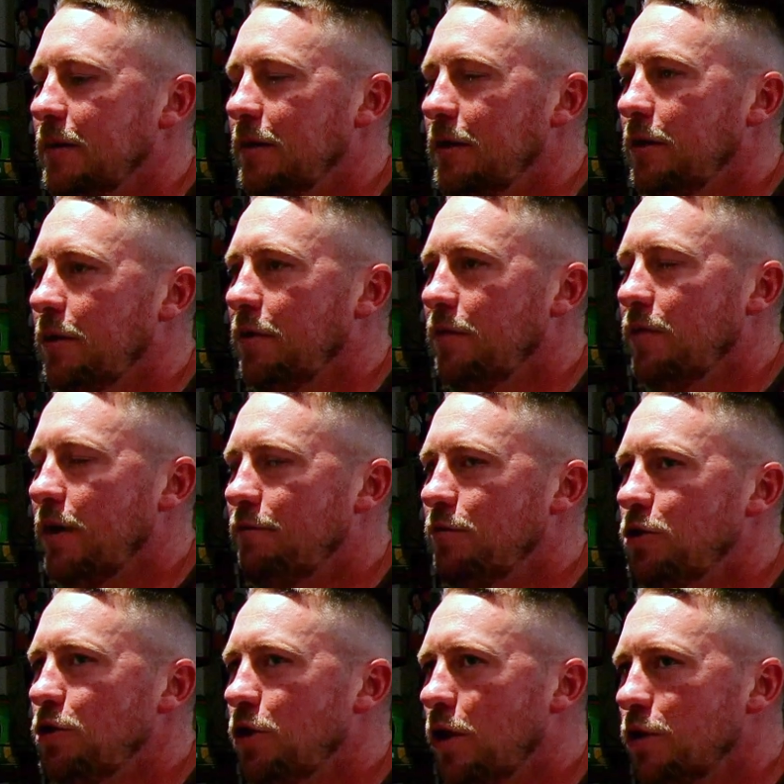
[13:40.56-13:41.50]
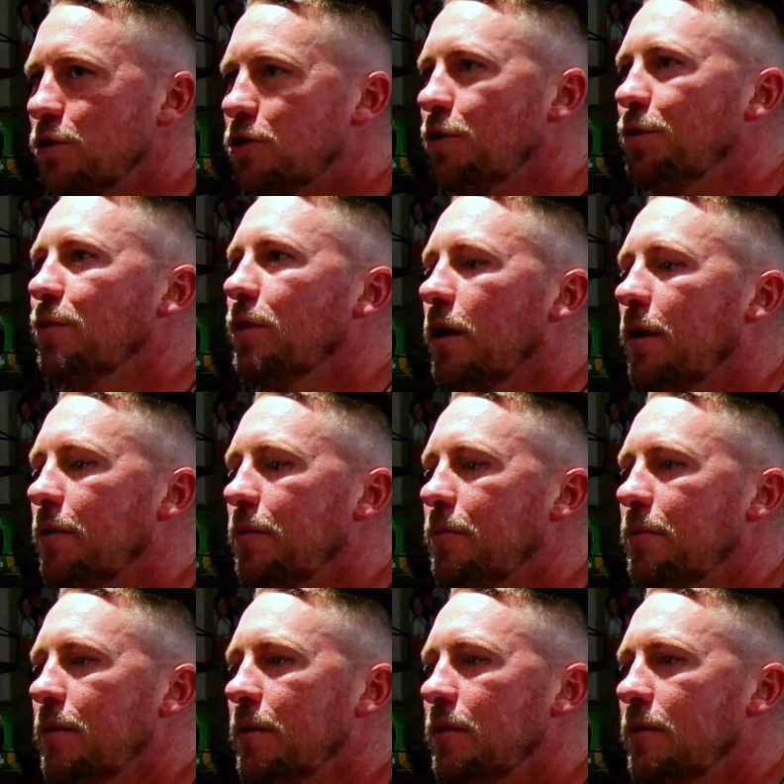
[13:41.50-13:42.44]
And, you know, if you have your shot too
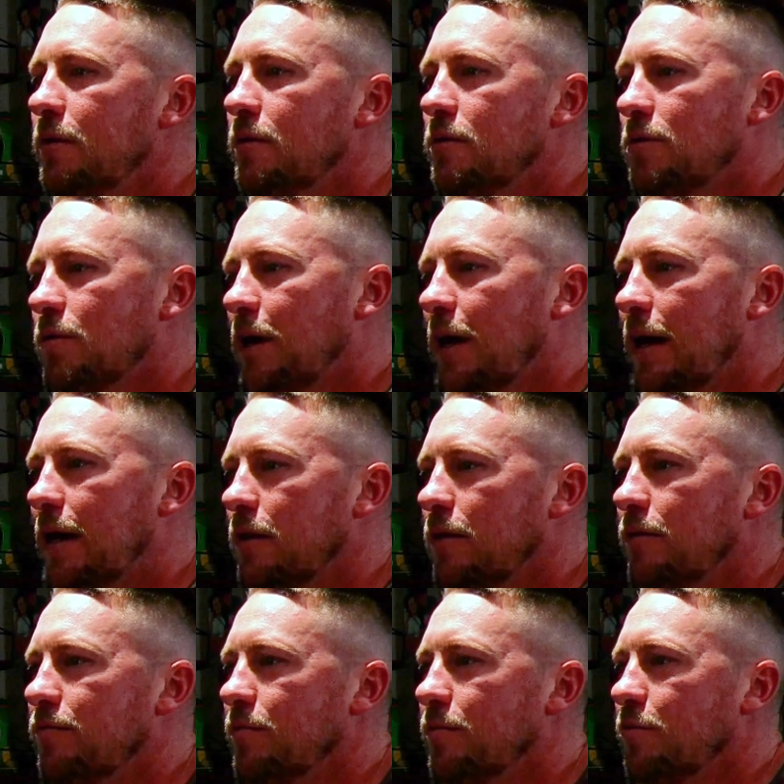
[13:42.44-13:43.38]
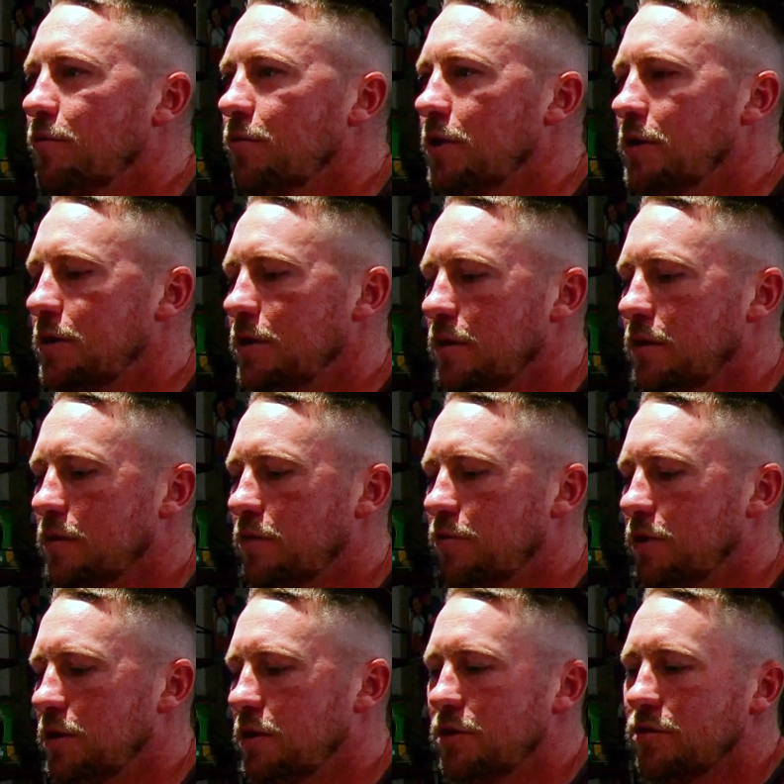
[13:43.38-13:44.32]
low, something I learned from Christian.
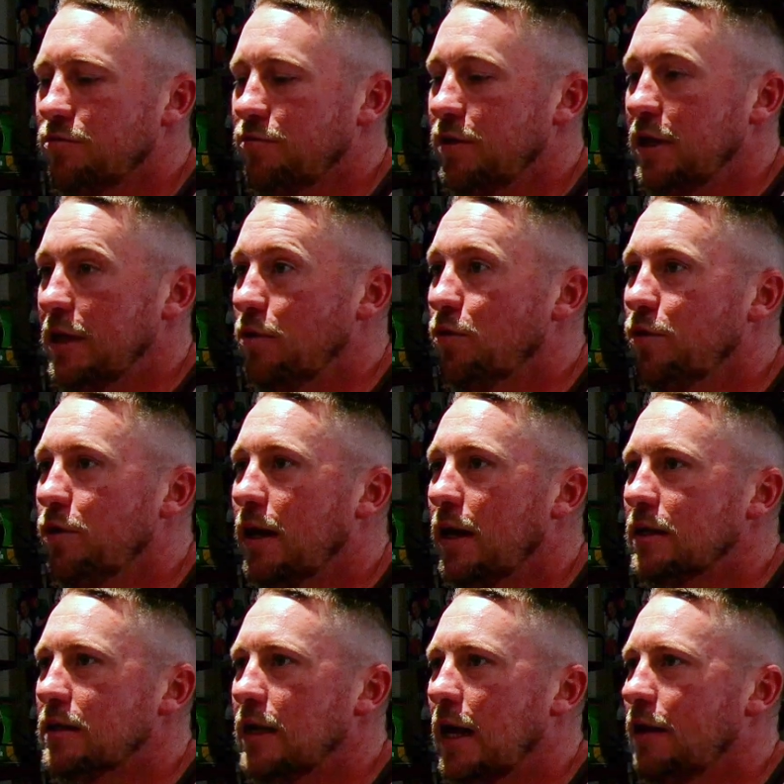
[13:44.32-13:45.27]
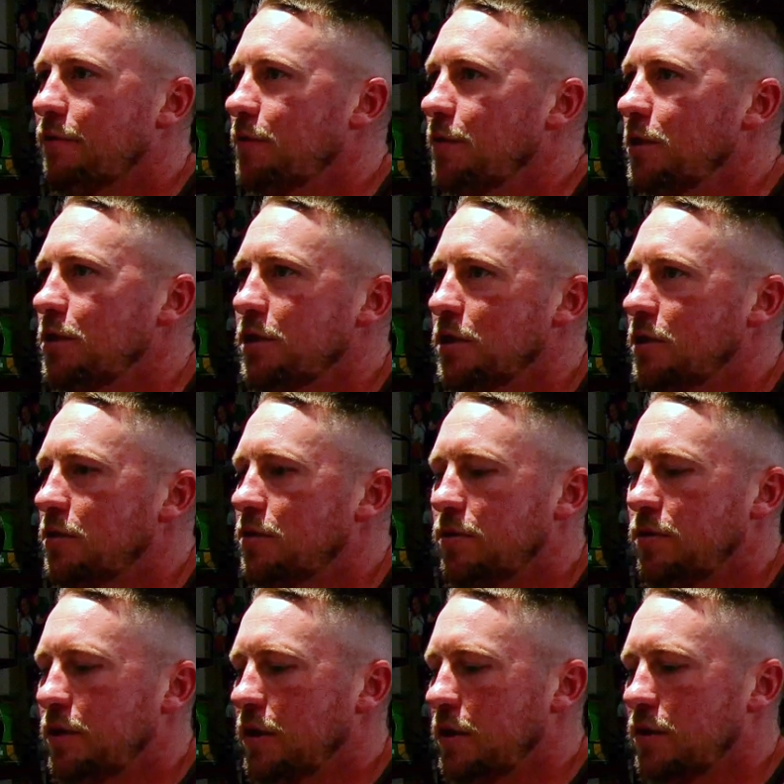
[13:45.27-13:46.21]
Christian's really good at that style of fishing. He's
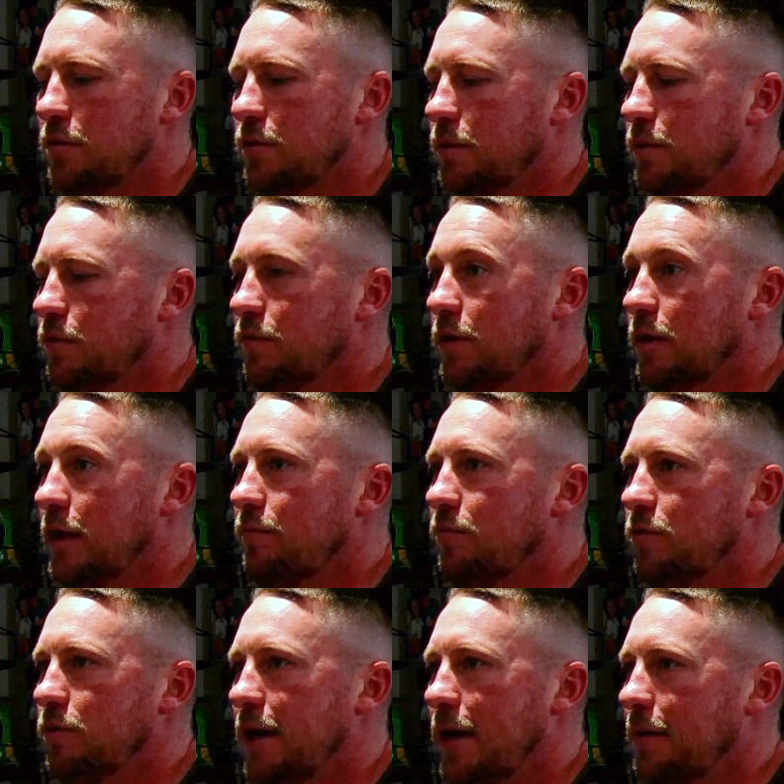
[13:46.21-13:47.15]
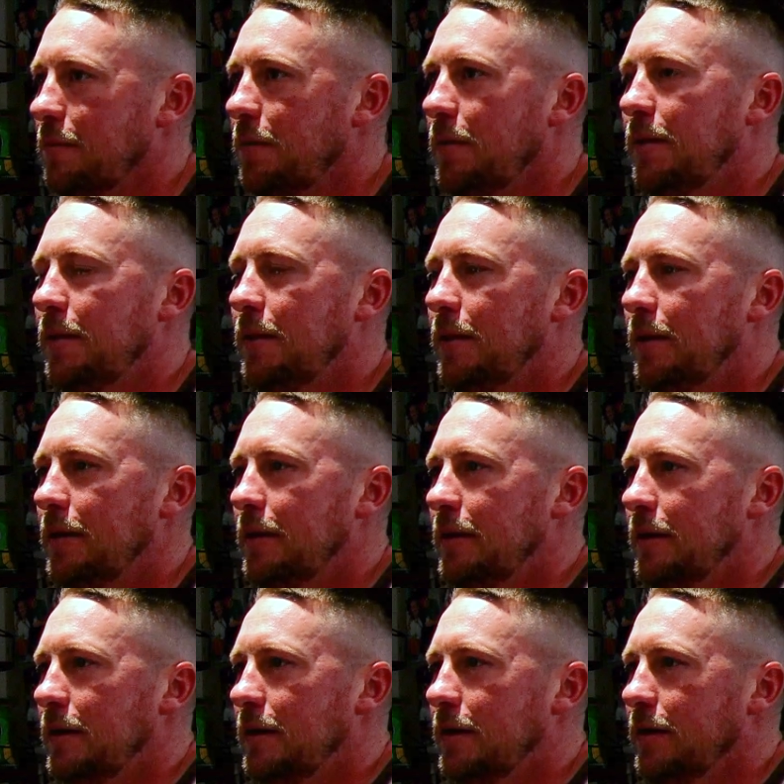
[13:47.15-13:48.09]
took it to another level now,
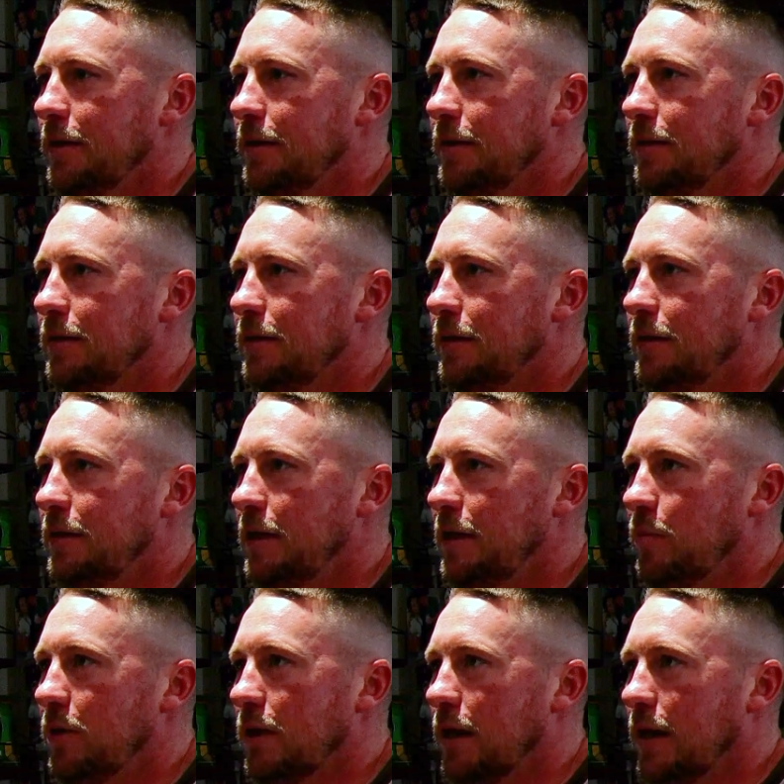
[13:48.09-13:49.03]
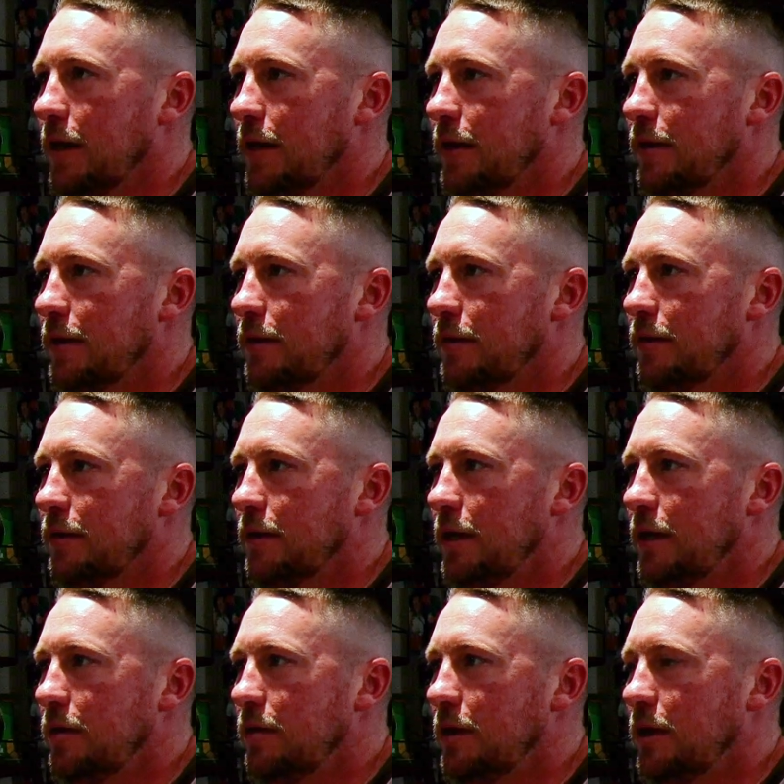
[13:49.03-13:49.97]
and he'd be like,
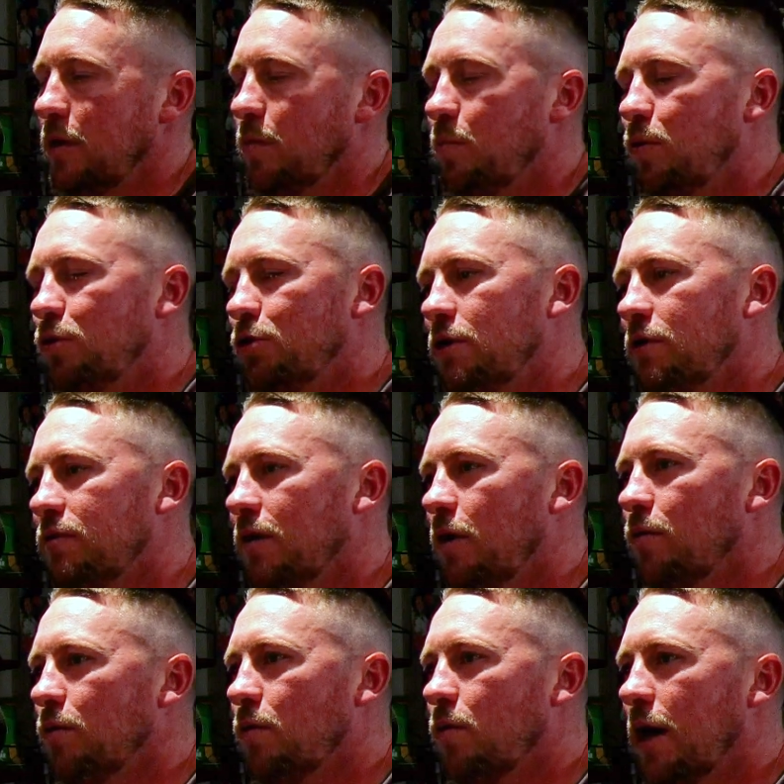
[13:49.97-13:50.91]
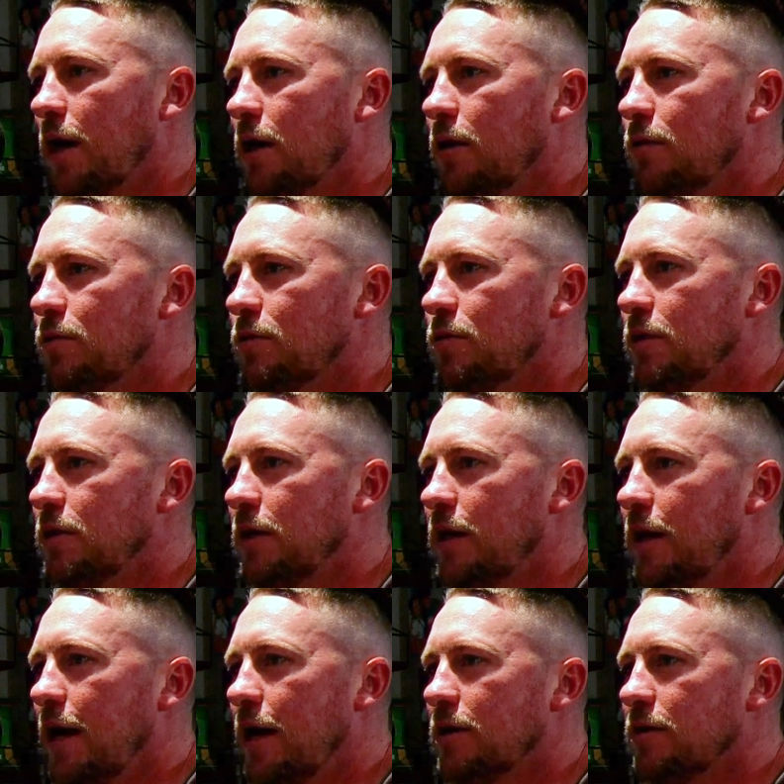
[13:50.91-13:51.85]
he'll push his float quite close to his
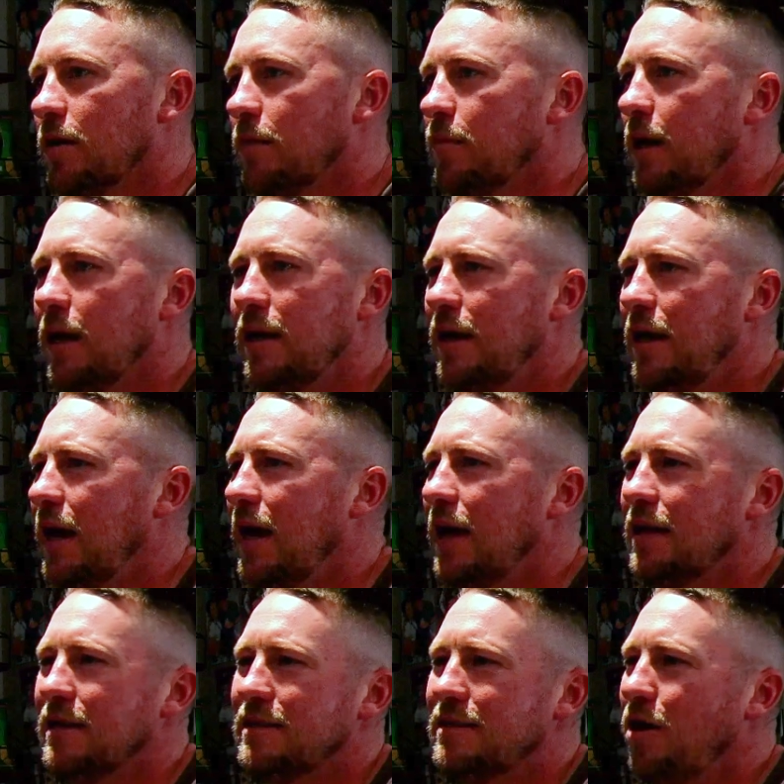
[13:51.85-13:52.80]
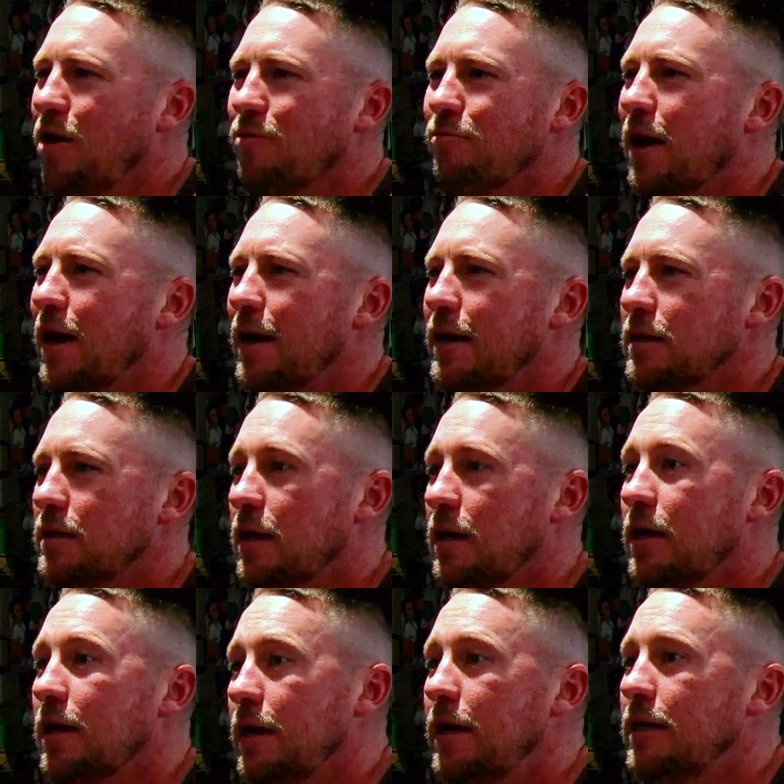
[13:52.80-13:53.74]
connector. I'm like, nah, that's not right. He's
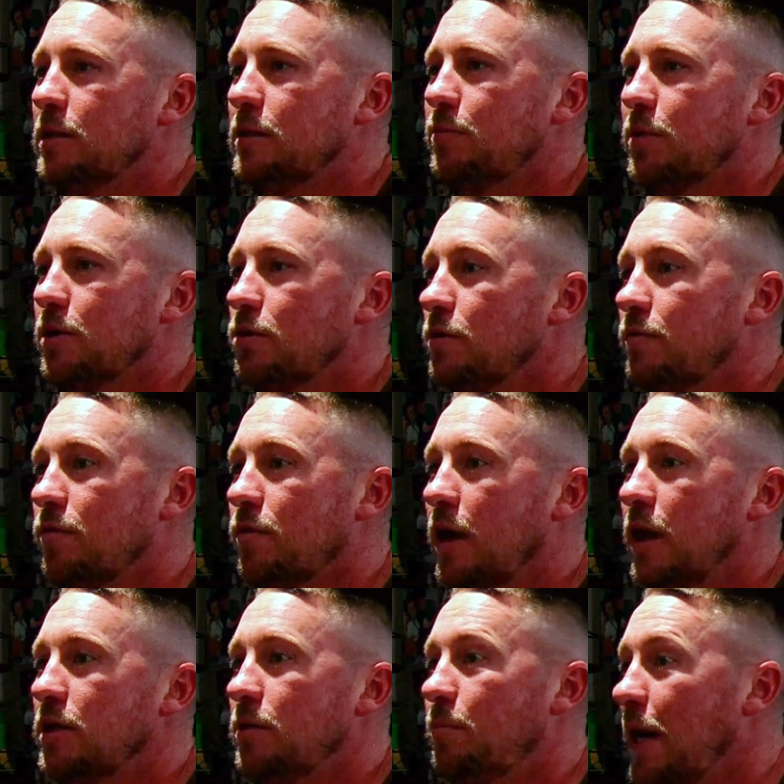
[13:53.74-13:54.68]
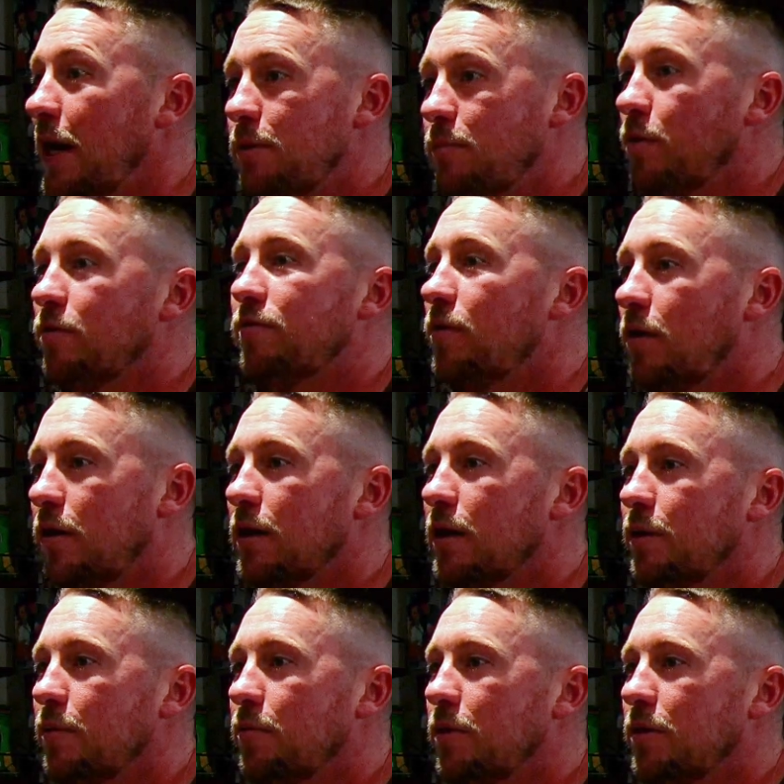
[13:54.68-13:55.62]
like, it is, because otherwise your bait won't fall
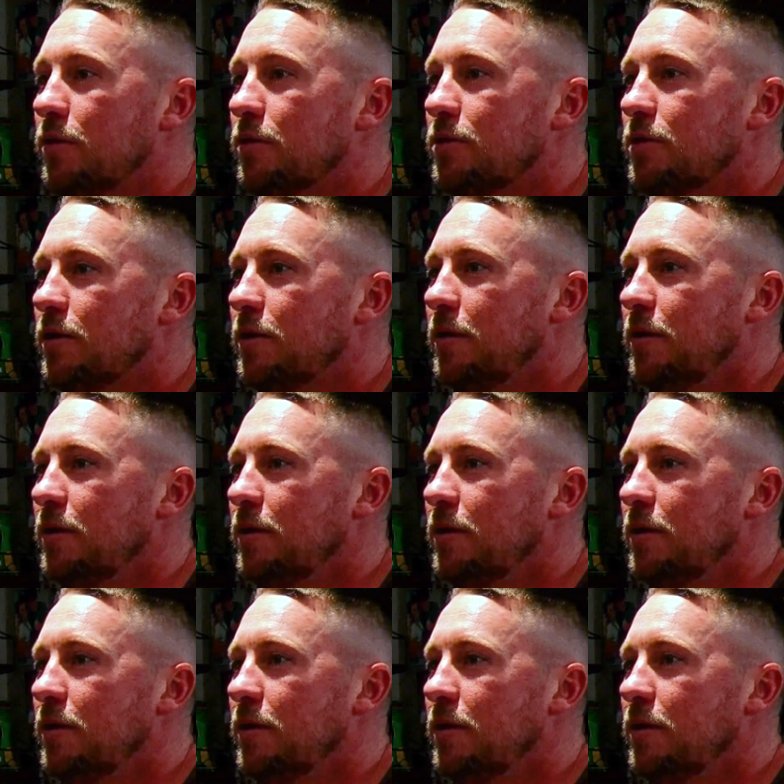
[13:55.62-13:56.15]
how it wants.